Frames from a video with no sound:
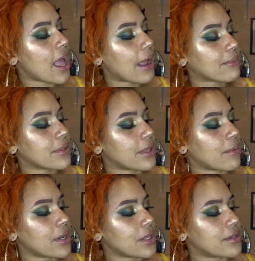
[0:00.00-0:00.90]
I really
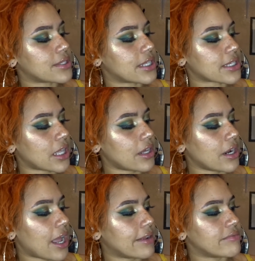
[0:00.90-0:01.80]
want to use this
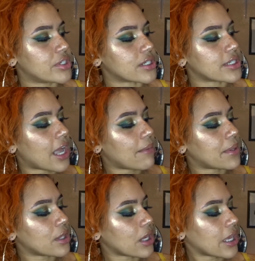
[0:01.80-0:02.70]
color. I've just now
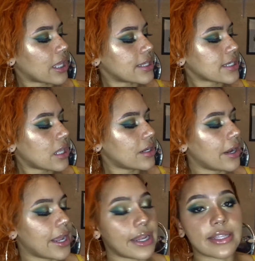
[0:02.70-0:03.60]
been looking at this color,
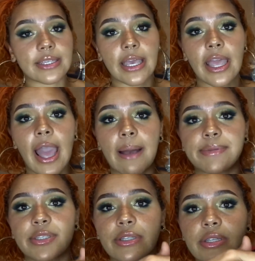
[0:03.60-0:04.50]
and it's like
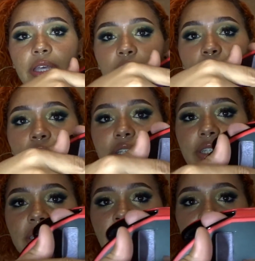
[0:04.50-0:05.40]
absolutely
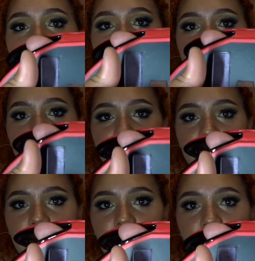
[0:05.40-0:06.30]
gorgeous. It's a
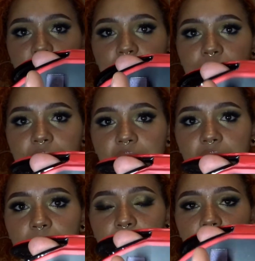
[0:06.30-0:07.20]
really
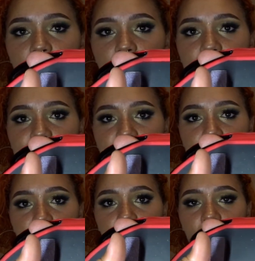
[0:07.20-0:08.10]
pretty blue
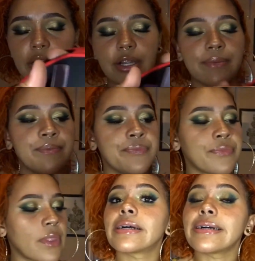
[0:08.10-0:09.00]
shimmer color.
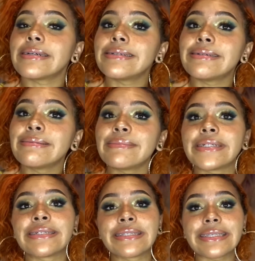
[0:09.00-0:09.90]

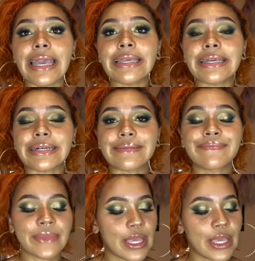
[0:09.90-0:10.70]
Yeah.